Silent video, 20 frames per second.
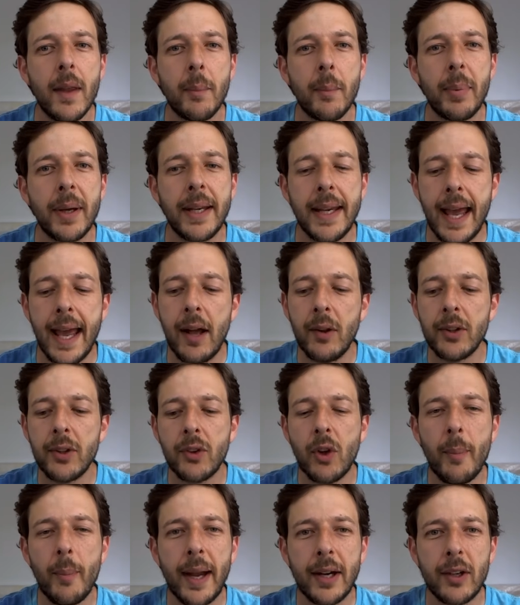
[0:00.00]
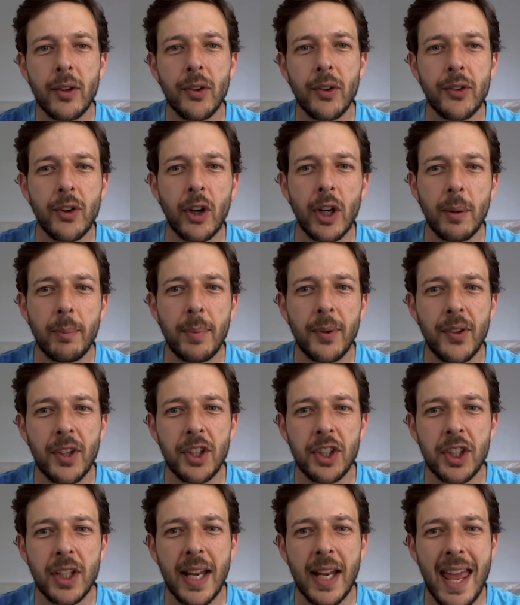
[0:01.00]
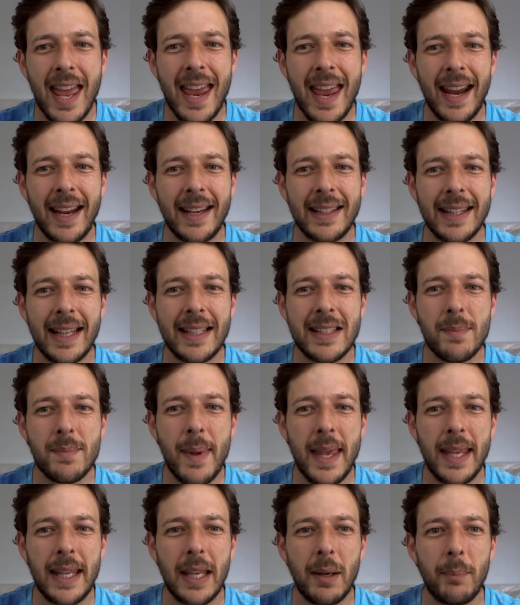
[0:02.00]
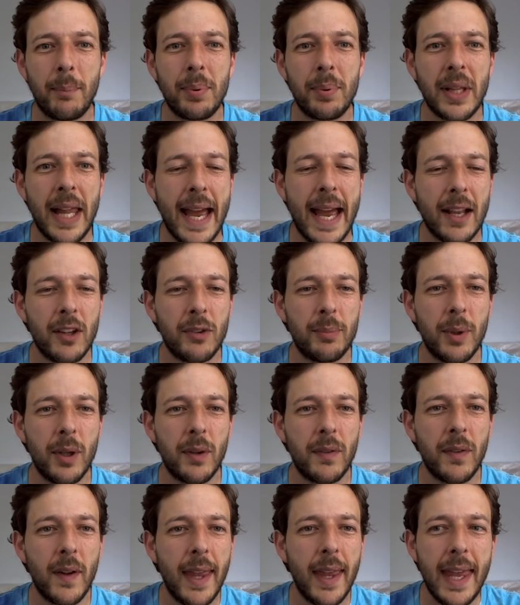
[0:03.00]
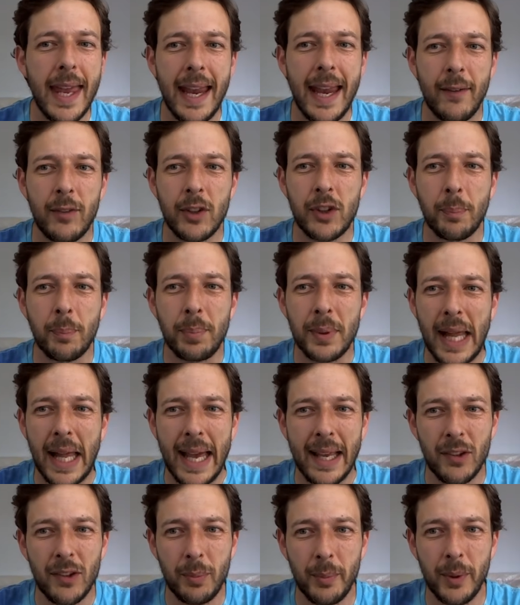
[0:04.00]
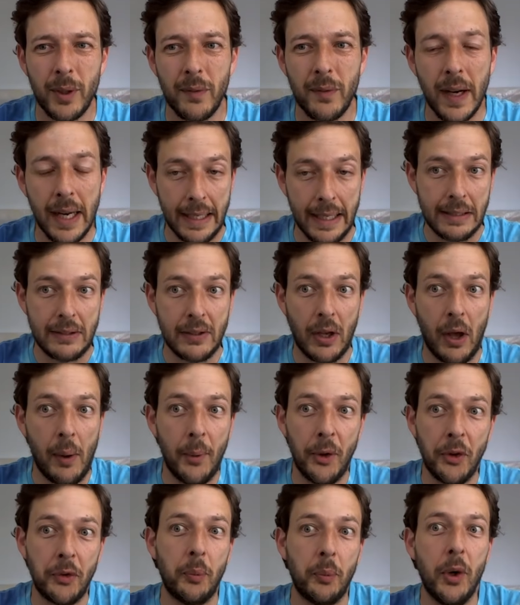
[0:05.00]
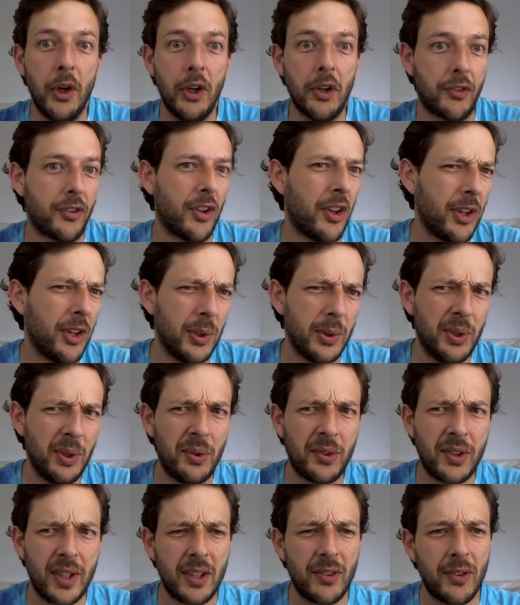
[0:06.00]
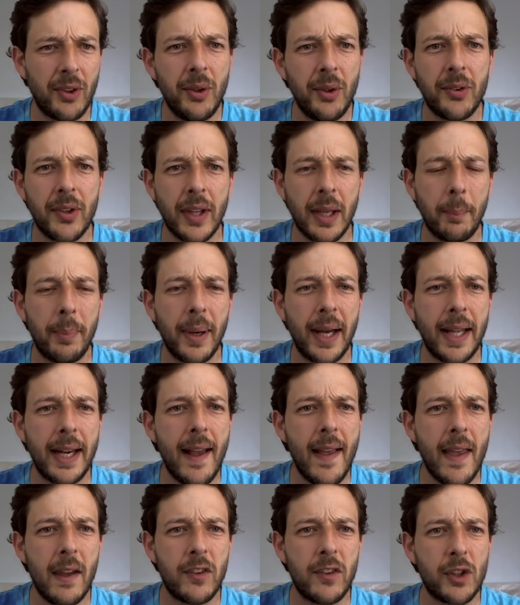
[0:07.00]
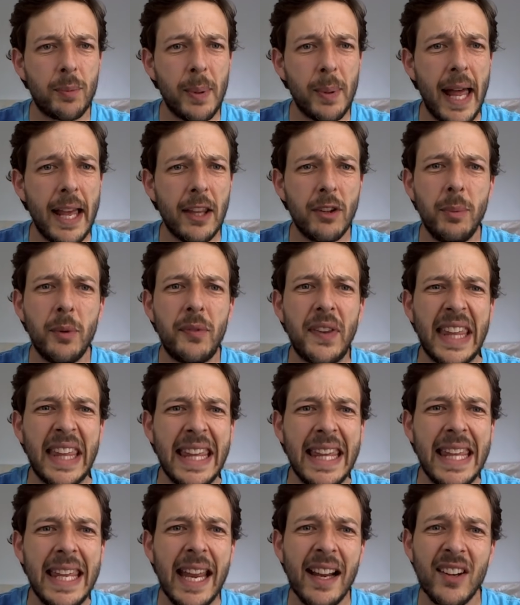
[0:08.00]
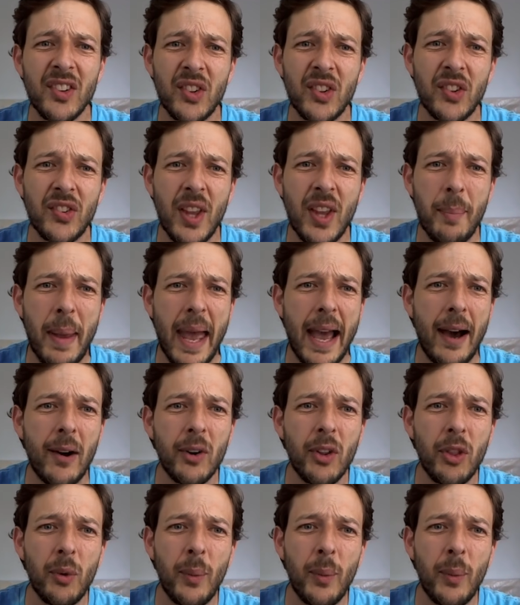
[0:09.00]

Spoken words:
But now let's go back to the starting position and let's make it black's move. If it's black's move, it's almost worse, although losing is losing. But if it's black's move, he has to step out of the